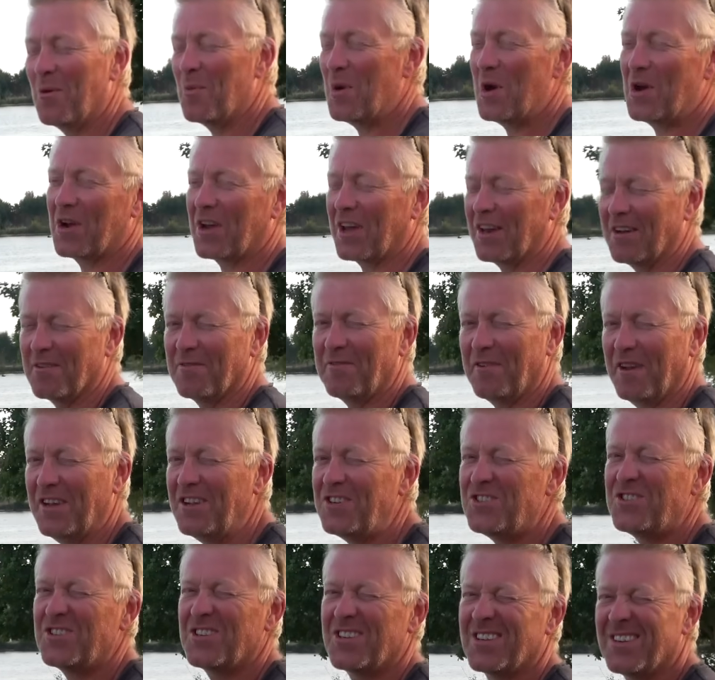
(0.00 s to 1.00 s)
weren't going to
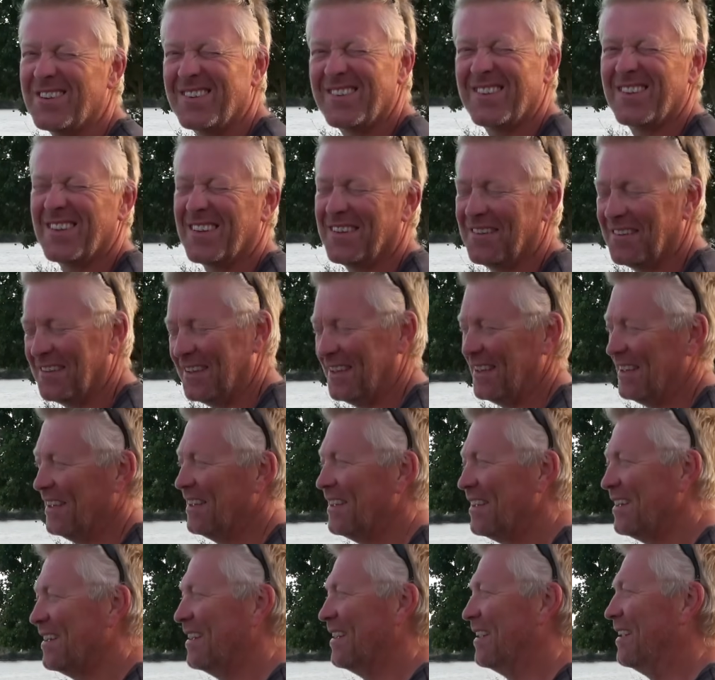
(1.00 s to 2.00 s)
fish.
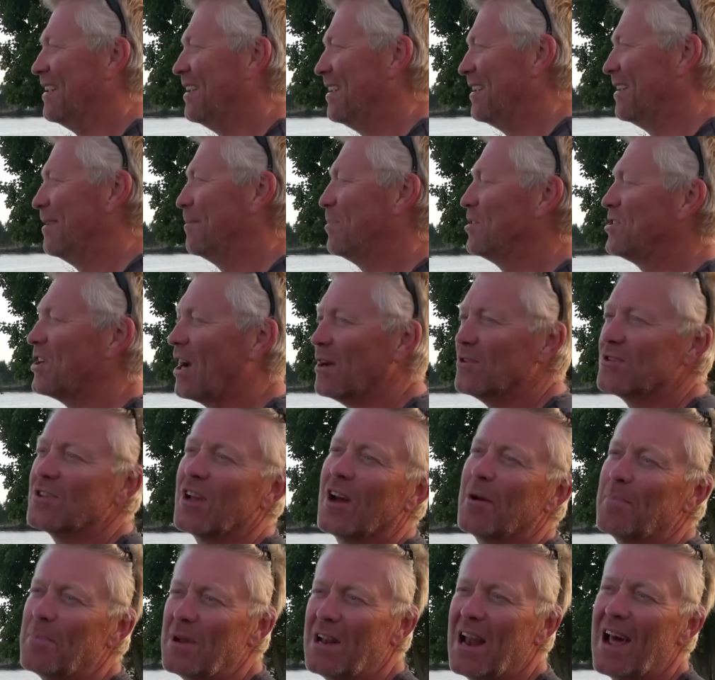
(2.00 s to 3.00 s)
And Joe's
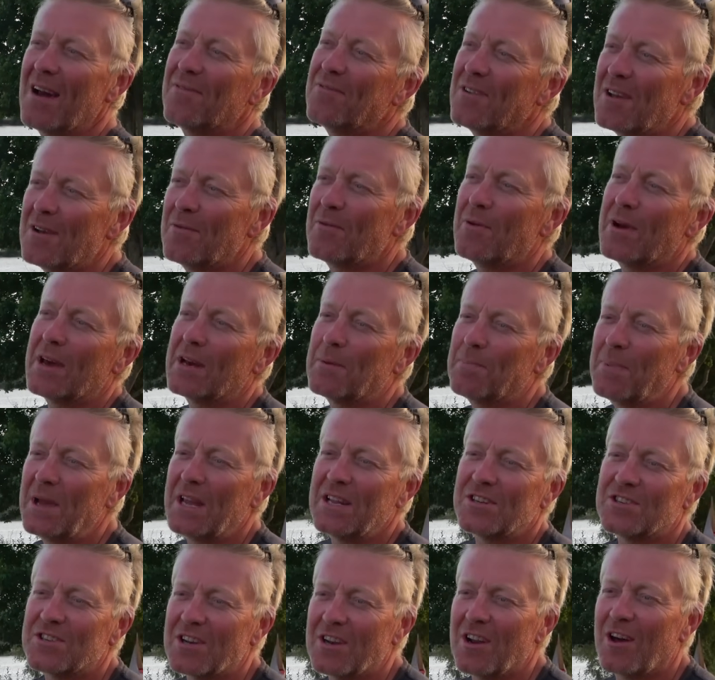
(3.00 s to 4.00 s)
like, it'd be lovely if we had a
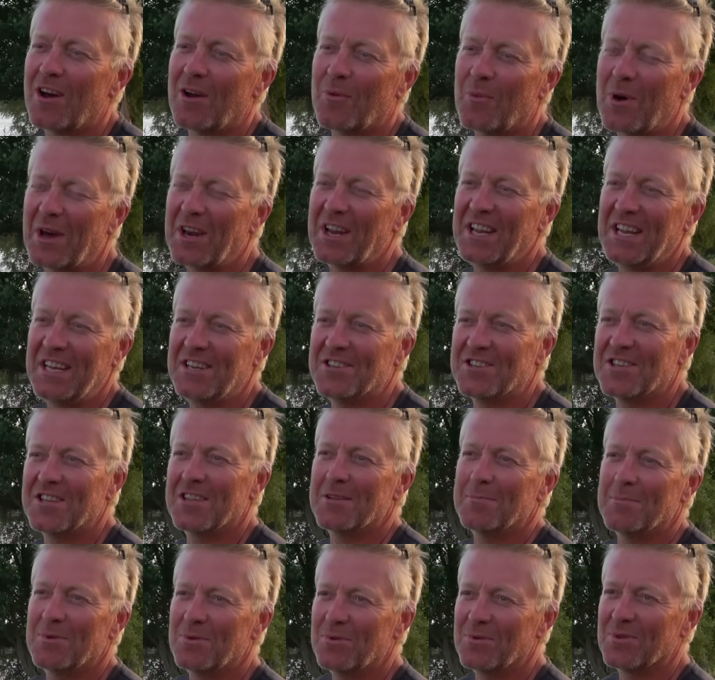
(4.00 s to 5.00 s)
picture like one each in
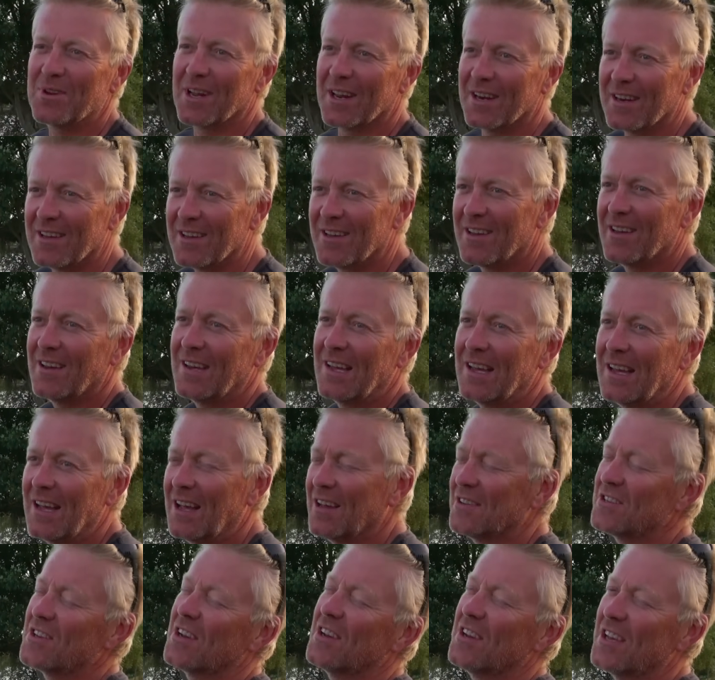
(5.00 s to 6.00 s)
the morning.
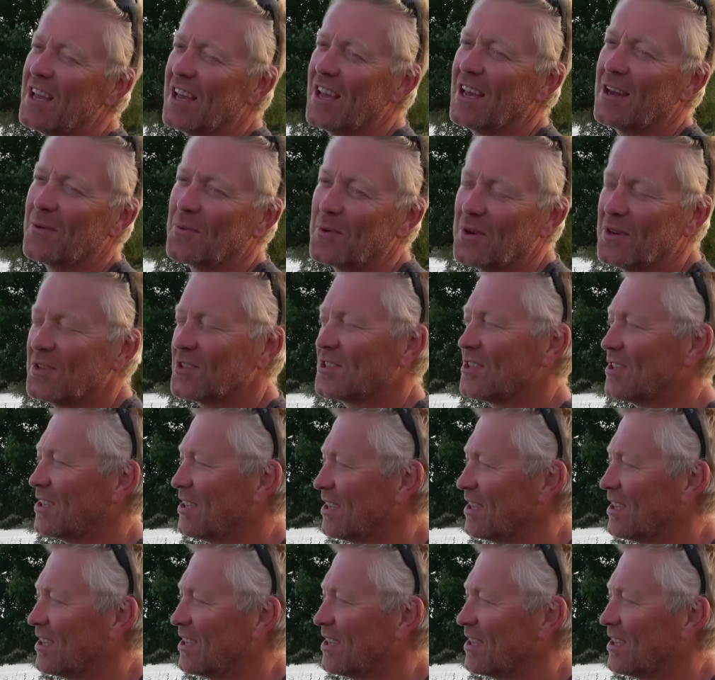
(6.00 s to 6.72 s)
I was like, yeah, it would.